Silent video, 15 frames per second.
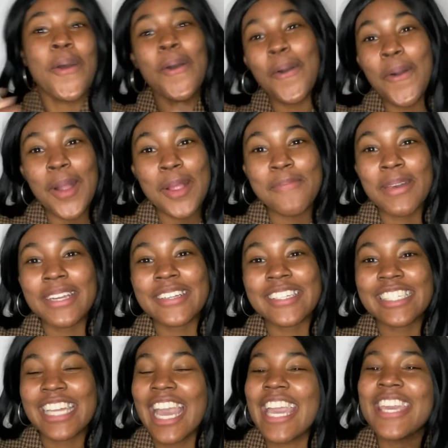or better
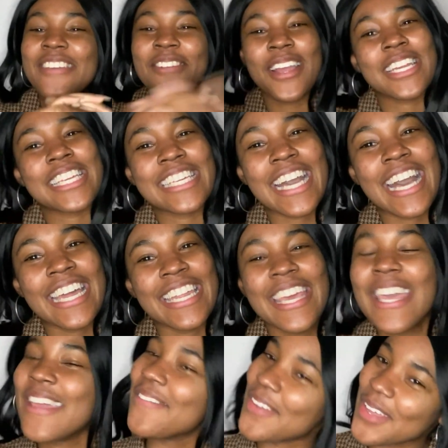yet, you've already got
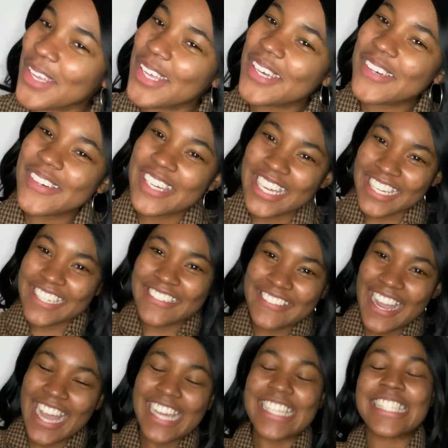in, woohoo,
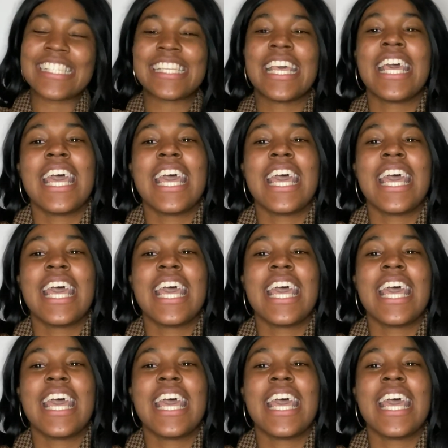congrats.